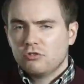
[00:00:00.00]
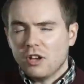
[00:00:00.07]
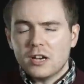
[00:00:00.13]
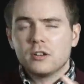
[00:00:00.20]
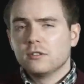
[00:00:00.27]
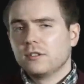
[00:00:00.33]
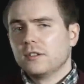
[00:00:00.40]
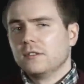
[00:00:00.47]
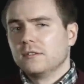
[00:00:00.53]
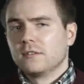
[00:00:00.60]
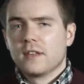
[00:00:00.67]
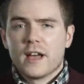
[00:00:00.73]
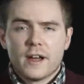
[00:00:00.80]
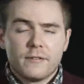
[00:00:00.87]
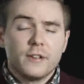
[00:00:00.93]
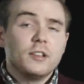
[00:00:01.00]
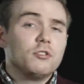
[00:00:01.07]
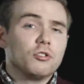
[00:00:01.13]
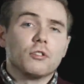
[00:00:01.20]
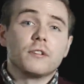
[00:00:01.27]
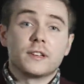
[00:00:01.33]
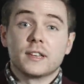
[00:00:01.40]
Shackleton's diary
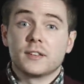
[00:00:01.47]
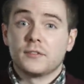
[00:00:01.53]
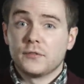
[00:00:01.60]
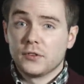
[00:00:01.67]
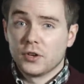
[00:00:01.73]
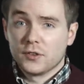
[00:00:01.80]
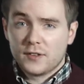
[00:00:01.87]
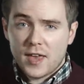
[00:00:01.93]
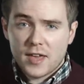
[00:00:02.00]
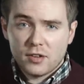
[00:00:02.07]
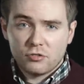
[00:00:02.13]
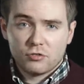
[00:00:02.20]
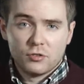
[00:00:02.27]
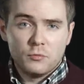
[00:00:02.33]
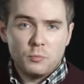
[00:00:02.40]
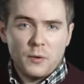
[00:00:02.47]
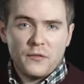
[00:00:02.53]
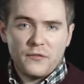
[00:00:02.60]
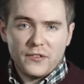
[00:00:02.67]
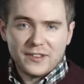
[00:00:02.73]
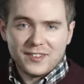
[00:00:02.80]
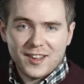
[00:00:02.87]
during this flirtation with
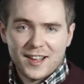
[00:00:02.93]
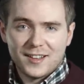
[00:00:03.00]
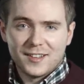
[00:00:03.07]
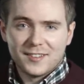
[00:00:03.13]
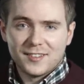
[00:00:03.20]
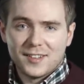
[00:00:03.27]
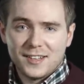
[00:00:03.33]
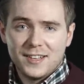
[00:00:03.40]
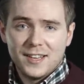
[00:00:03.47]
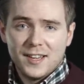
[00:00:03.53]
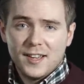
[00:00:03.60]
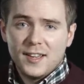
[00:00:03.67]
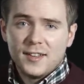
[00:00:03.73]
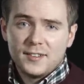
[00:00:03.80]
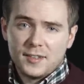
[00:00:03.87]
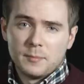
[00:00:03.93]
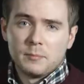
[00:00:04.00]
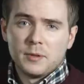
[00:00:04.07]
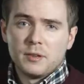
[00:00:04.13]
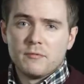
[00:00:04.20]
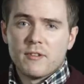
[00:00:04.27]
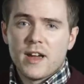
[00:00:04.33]
fatality
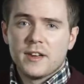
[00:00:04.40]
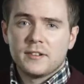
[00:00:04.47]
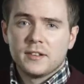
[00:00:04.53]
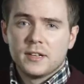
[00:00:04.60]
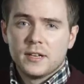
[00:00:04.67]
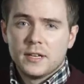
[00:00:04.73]
simply read,